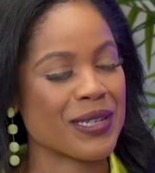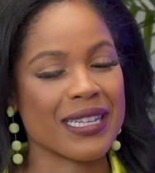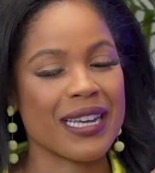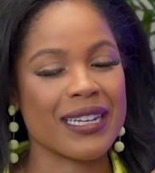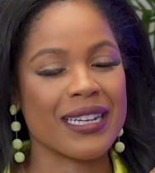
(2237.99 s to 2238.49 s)

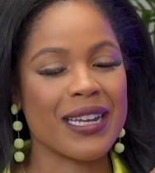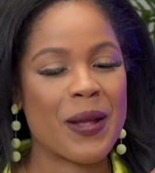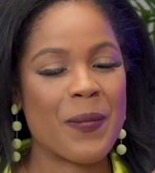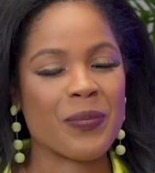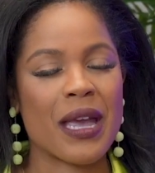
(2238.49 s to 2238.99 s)
excited.
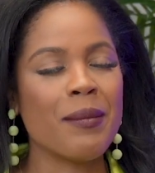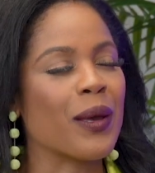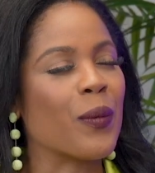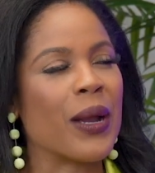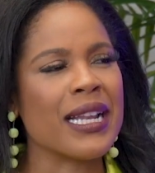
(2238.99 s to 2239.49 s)
I'm
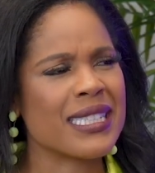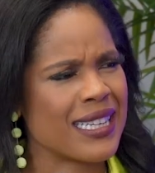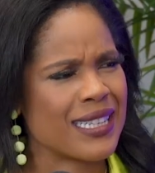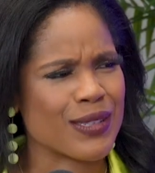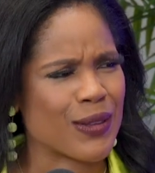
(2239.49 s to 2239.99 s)
like waiting
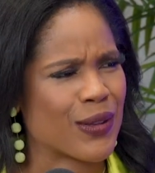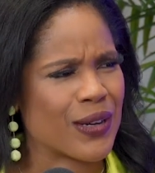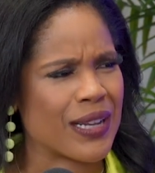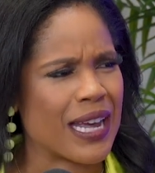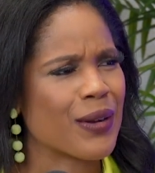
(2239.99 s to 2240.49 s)
to get to
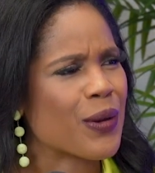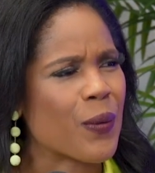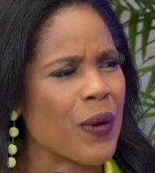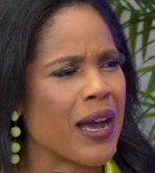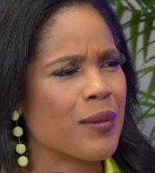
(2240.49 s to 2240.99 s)
30. I don't
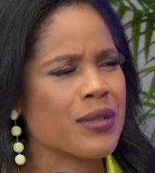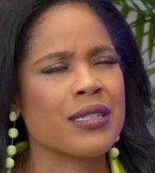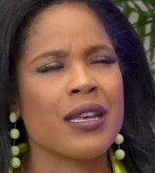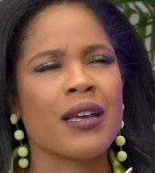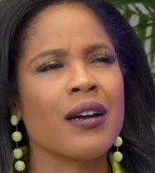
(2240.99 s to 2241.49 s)
know why. I'm
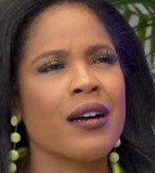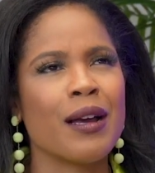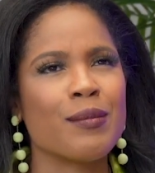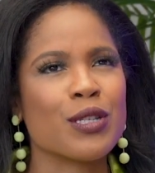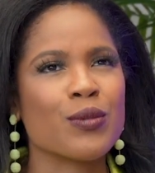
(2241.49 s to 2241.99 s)
just like,
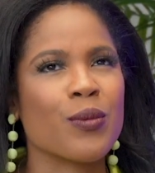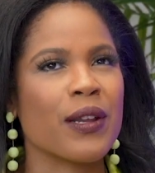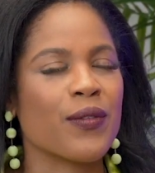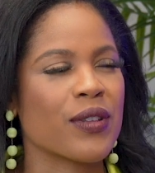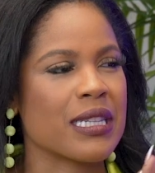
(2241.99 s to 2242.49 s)
I'm just
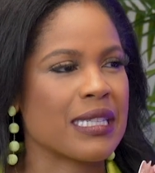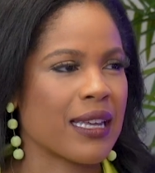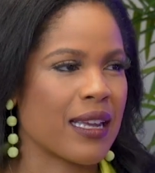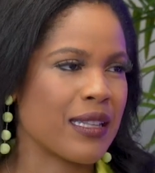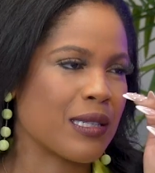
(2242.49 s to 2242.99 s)
ready for this
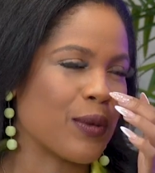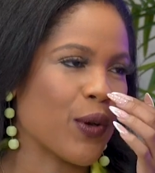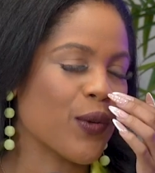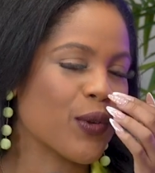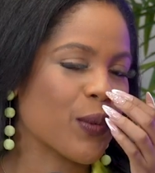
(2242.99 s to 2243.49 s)
decade to
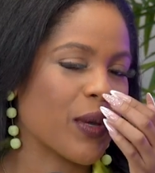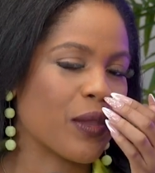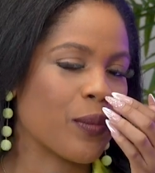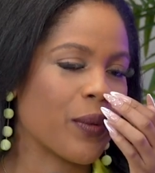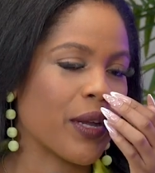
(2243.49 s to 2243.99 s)
be over
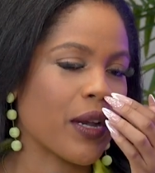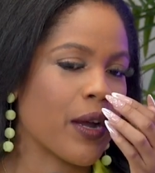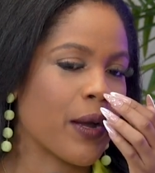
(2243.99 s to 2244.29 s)
with. But